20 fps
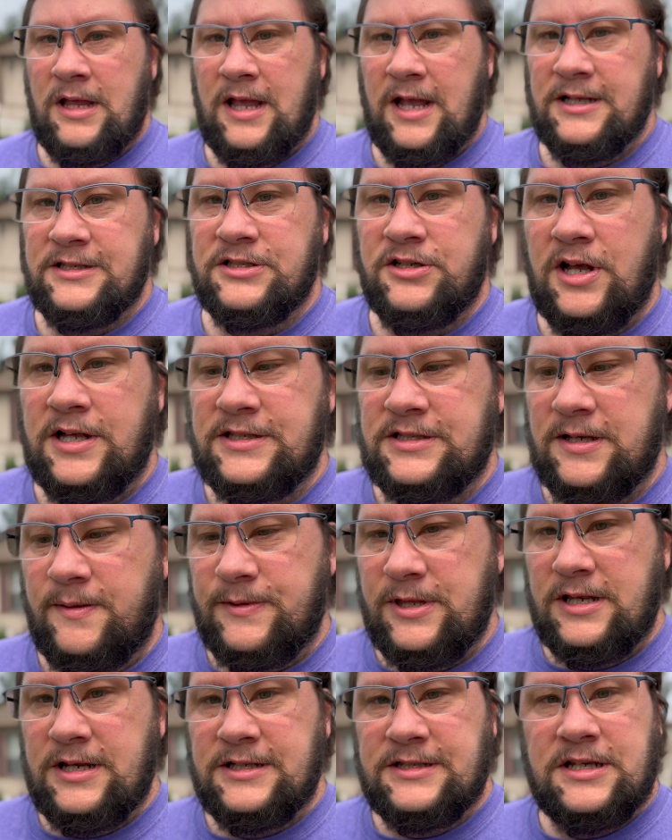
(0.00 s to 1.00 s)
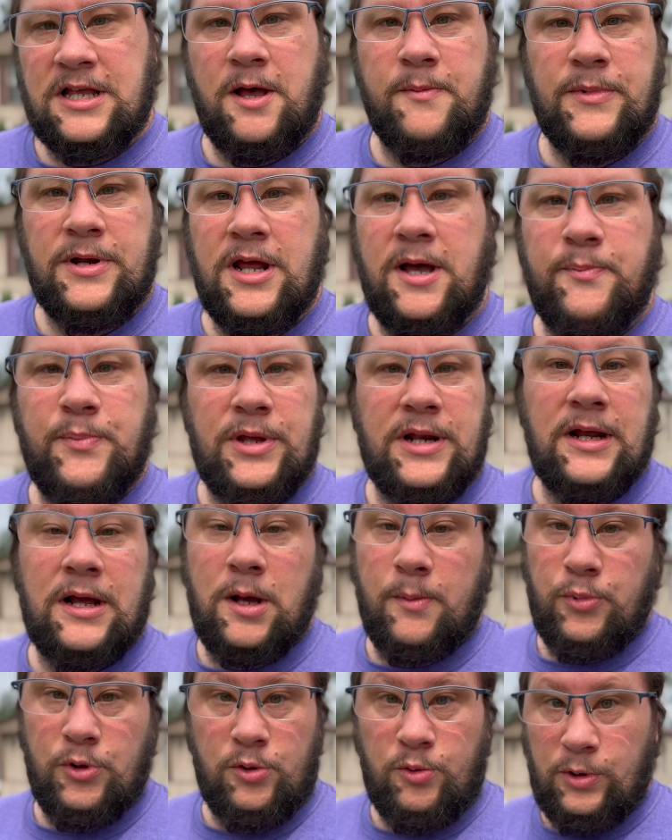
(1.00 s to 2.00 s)
That's not something that's coming up in a
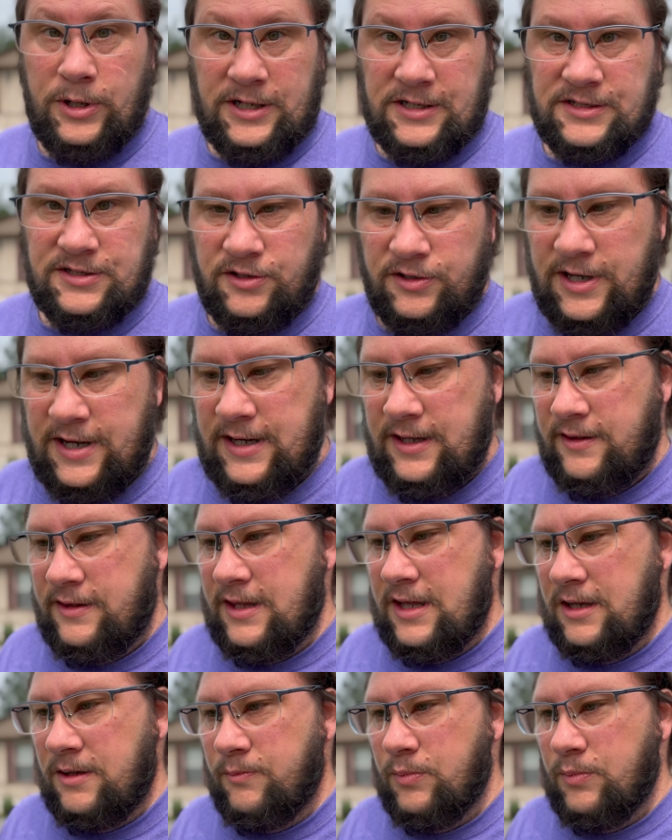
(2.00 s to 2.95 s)
couple of weeks or anything,